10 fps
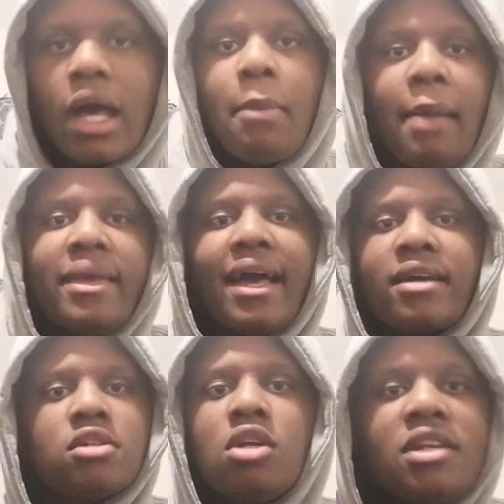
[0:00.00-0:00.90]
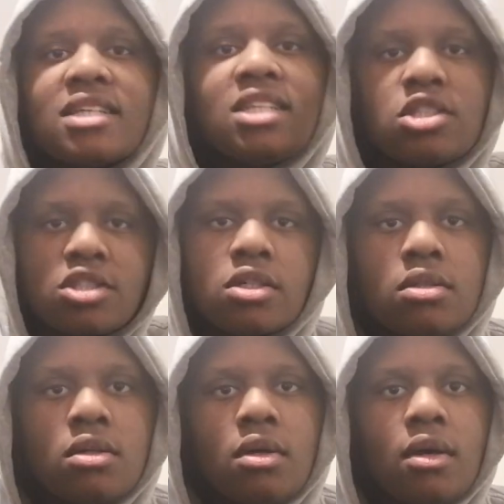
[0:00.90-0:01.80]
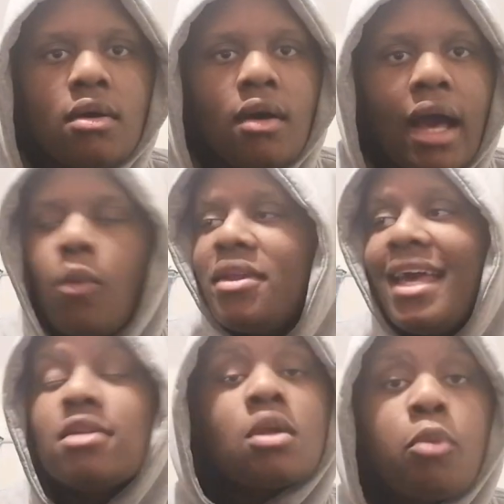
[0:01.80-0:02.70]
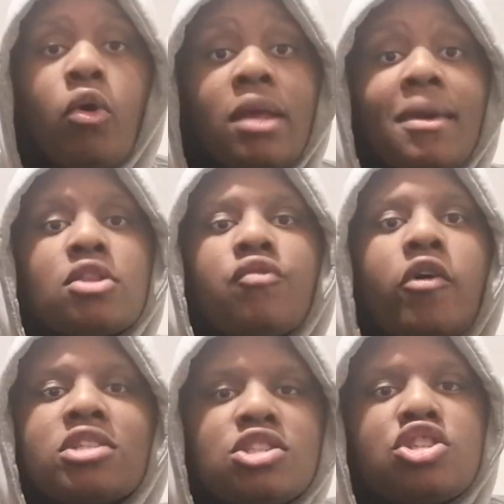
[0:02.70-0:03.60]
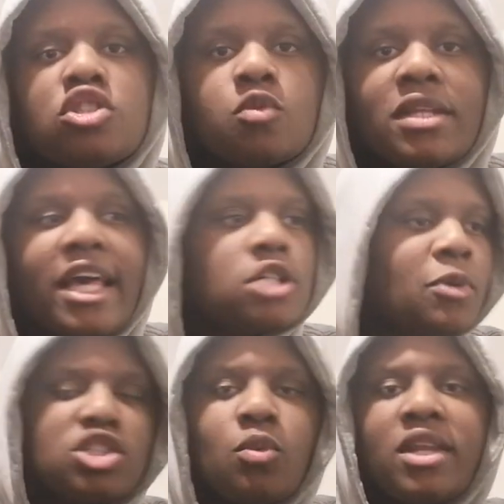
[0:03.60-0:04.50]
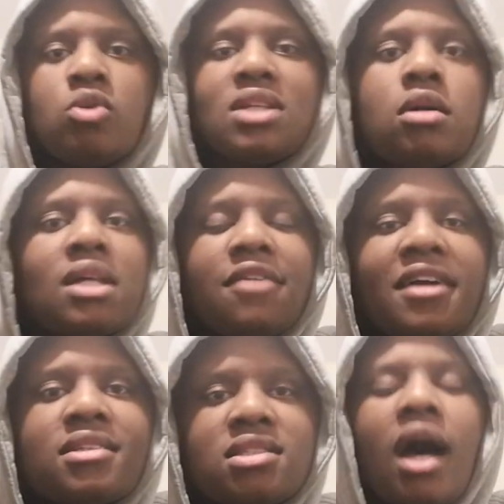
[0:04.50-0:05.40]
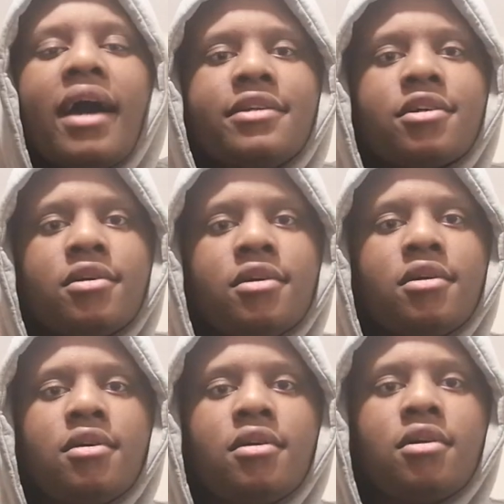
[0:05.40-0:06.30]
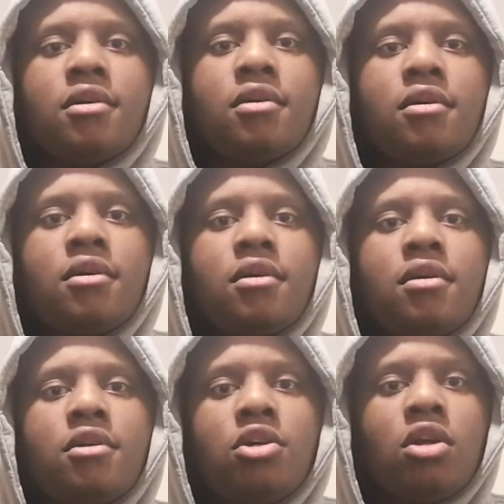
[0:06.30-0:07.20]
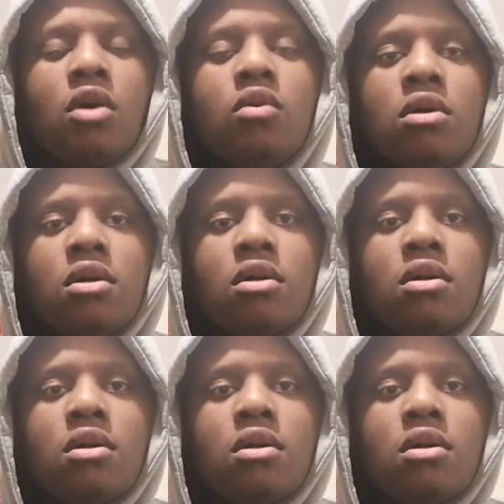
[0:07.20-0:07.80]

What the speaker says: Aubameyang, non-existent. And when he had the ball, he made the wrong decisions with it, especially when he was down the left-hand side. You know?